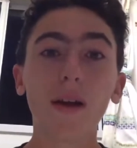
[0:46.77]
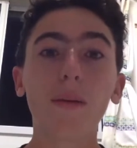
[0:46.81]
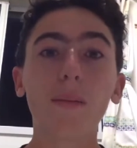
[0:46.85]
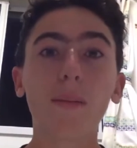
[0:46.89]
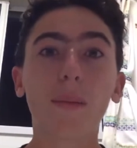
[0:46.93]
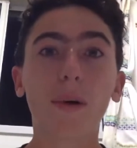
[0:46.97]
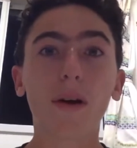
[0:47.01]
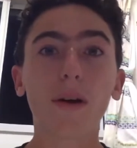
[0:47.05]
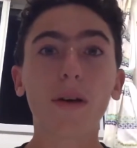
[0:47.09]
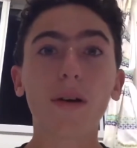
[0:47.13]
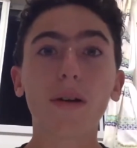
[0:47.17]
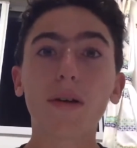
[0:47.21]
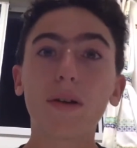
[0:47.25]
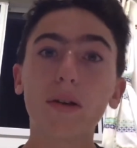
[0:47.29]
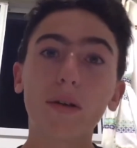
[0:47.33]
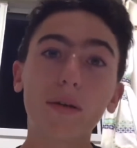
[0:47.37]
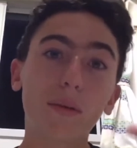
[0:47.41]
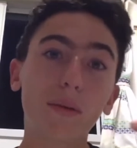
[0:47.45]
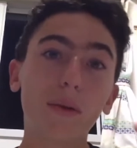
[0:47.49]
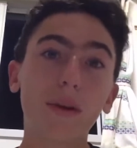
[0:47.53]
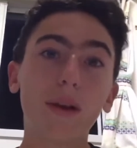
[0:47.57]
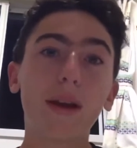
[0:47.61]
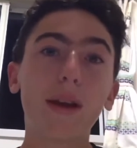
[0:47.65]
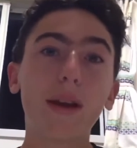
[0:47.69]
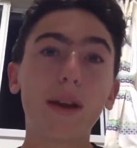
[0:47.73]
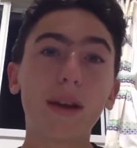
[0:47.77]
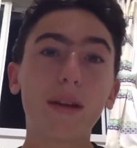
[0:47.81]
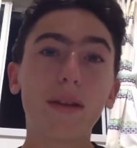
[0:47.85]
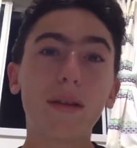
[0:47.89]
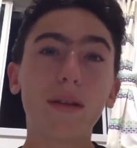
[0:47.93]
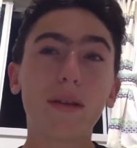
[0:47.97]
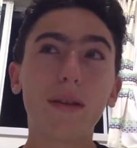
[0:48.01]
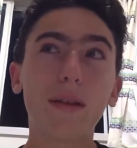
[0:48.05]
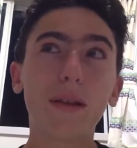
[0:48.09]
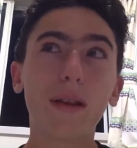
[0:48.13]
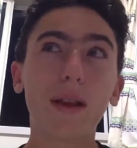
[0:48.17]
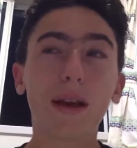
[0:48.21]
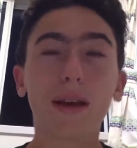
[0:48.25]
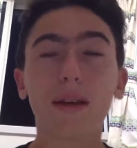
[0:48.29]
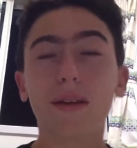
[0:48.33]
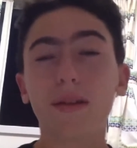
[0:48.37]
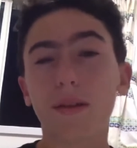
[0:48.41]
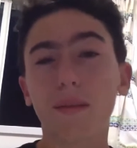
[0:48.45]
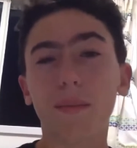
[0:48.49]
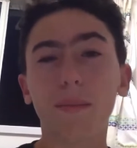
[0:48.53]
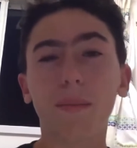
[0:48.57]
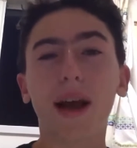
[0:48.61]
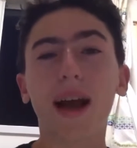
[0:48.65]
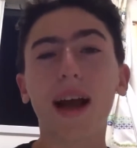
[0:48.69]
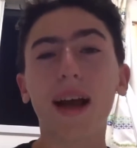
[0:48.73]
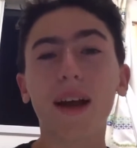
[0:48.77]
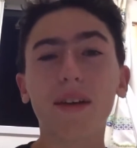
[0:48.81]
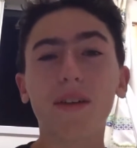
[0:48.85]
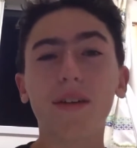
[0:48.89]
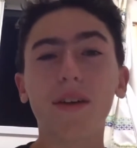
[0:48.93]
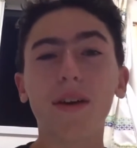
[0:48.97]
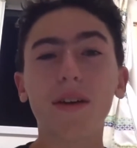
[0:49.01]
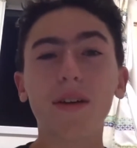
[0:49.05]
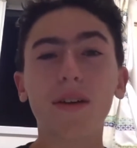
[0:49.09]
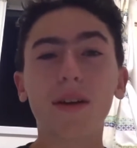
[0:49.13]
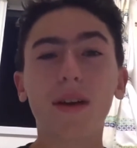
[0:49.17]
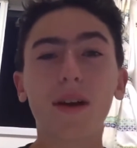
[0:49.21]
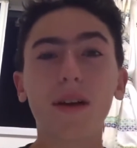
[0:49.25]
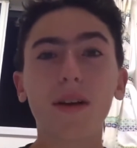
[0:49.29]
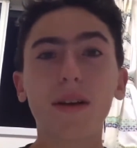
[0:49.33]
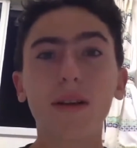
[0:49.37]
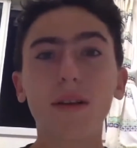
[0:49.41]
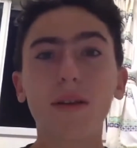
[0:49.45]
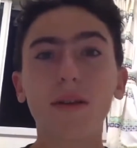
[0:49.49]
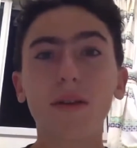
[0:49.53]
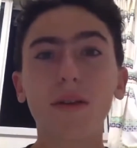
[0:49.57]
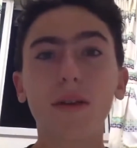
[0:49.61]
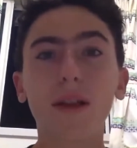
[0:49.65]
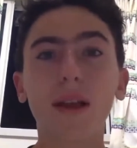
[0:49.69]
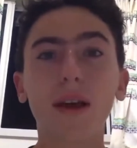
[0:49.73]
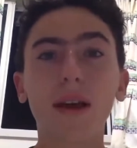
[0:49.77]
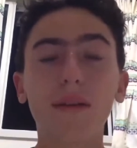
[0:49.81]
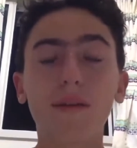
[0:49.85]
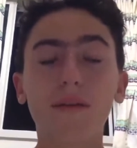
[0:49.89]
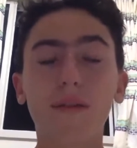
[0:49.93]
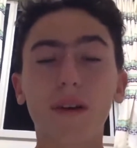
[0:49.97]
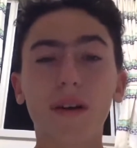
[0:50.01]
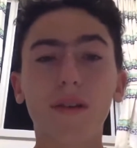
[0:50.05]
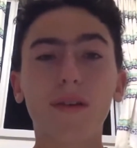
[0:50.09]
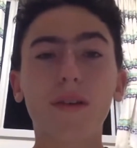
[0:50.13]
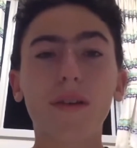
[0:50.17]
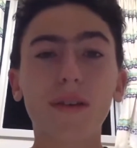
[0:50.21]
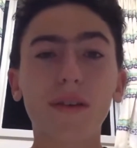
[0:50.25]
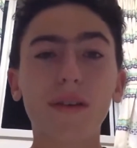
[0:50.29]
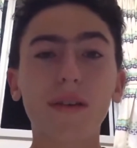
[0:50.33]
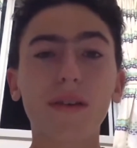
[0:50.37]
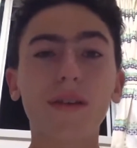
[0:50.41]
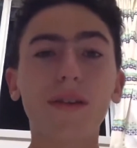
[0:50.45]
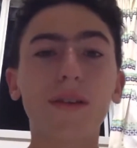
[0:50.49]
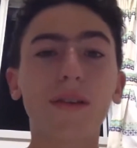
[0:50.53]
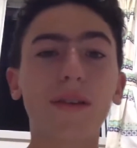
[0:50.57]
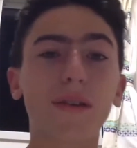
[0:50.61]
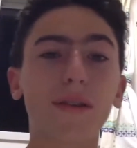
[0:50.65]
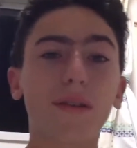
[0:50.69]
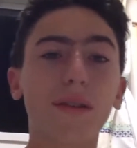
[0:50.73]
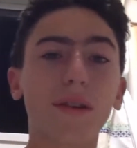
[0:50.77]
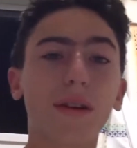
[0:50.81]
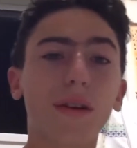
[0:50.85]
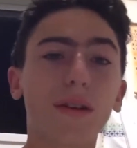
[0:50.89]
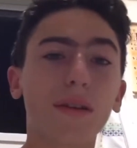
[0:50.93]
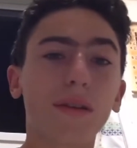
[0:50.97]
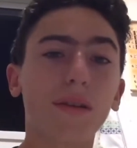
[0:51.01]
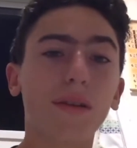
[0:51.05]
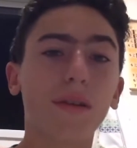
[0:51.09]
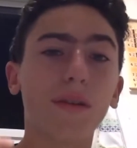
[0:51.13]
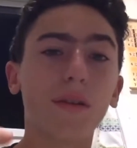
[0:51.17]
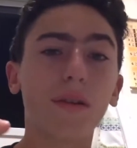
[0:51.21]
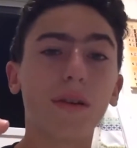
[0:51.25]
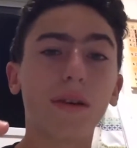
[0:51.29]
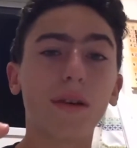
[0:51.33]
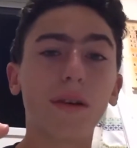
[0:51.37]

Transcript: part, you need some background knowledge. Like viruses, there's also